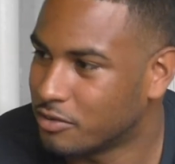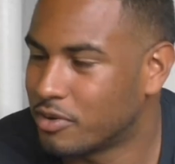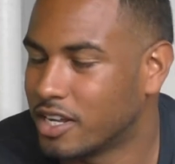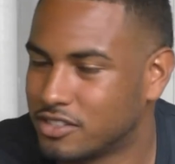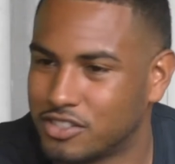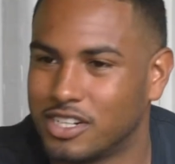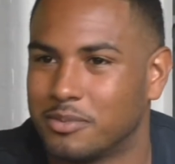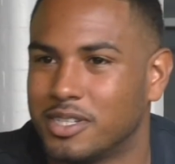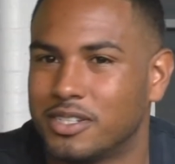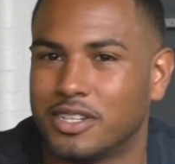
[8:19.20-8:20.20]
brands, you know what I
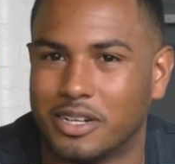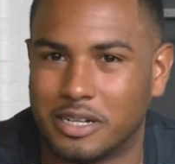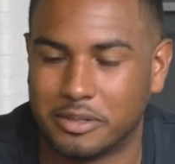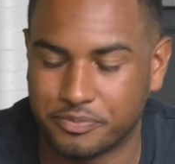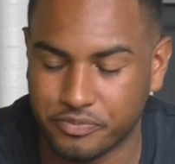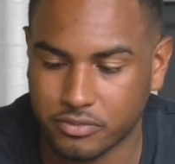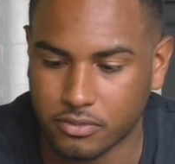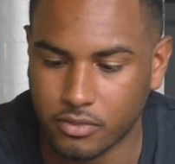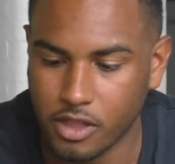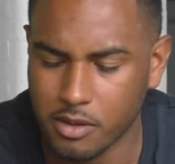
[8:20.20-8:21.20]
mean?
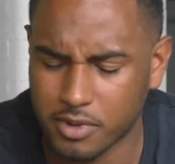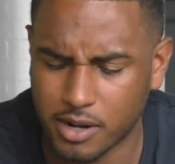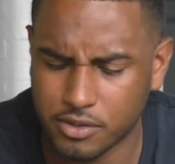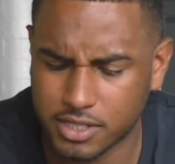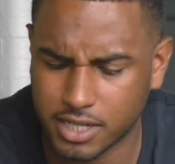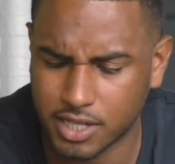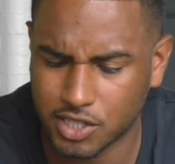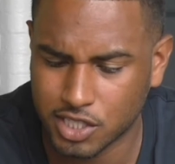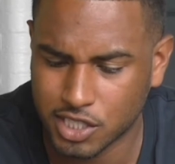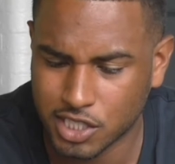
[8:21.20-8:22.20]
But I would say
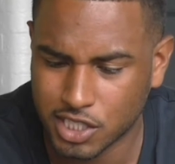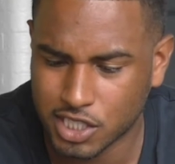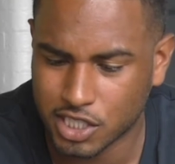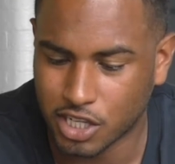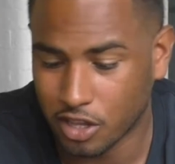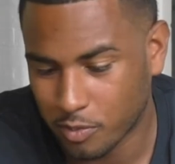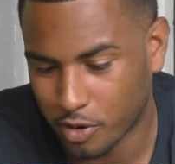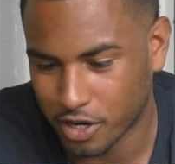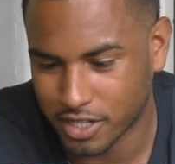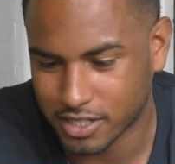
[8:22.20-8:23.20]
the other
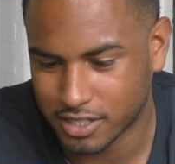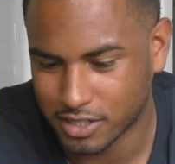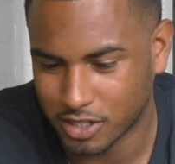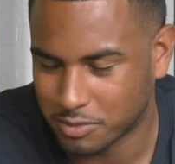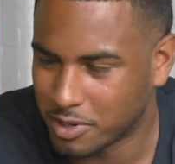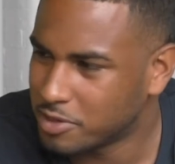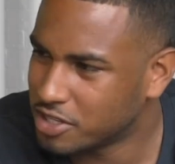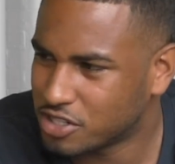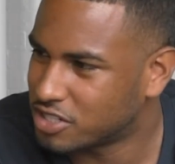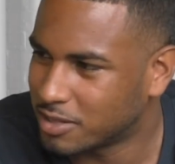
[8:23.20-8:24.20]
part is, maybe
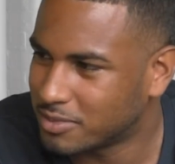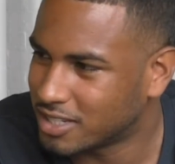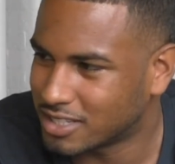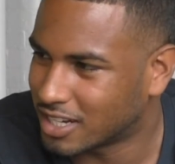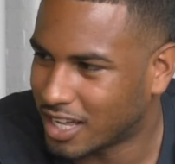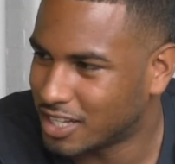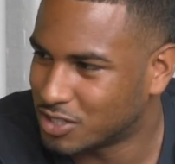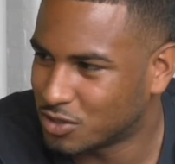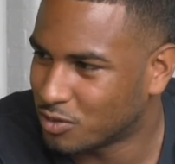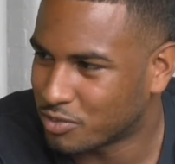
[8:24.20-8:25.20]
there's just something to college
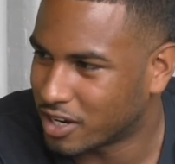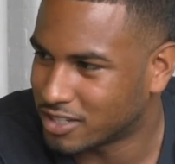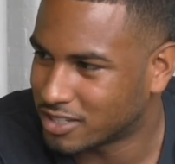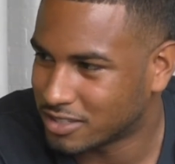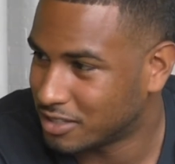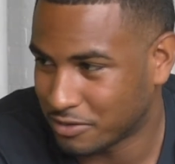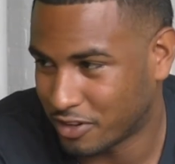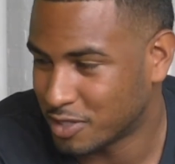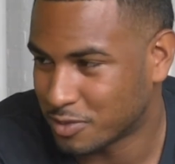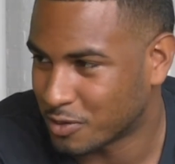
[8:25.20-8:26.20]
dorm projects.
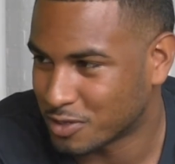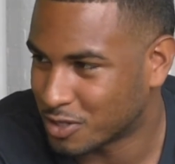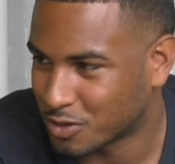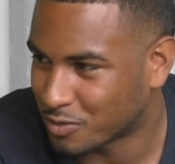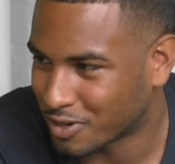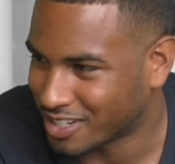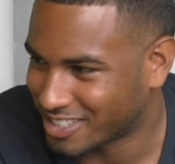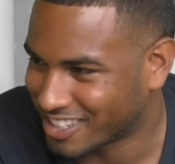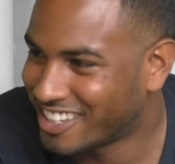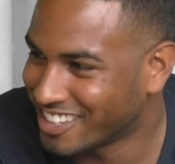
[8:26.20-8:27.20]
Facebook was a dorm
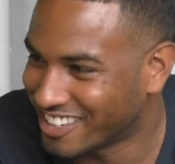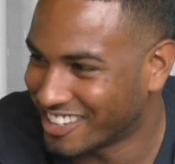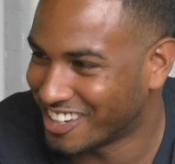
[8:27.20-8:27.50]
project. You know what